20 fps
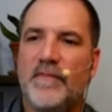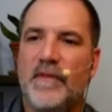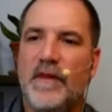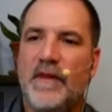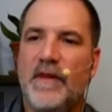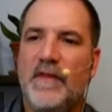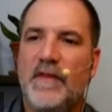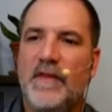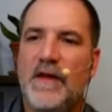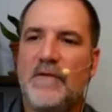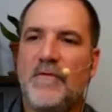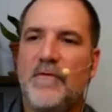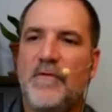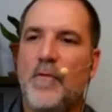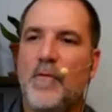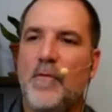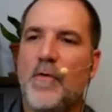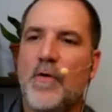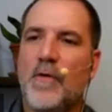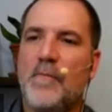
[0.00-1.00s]
that
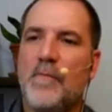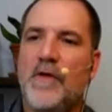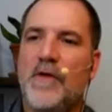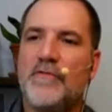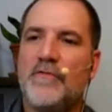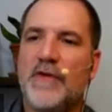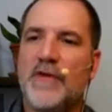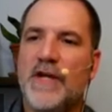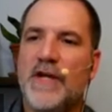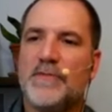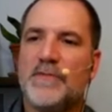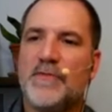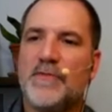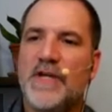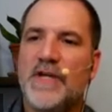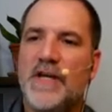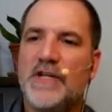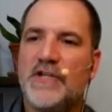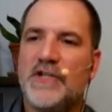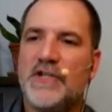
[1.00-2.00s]
form of
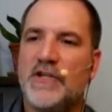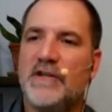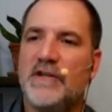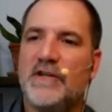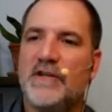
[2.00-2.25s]
transportation.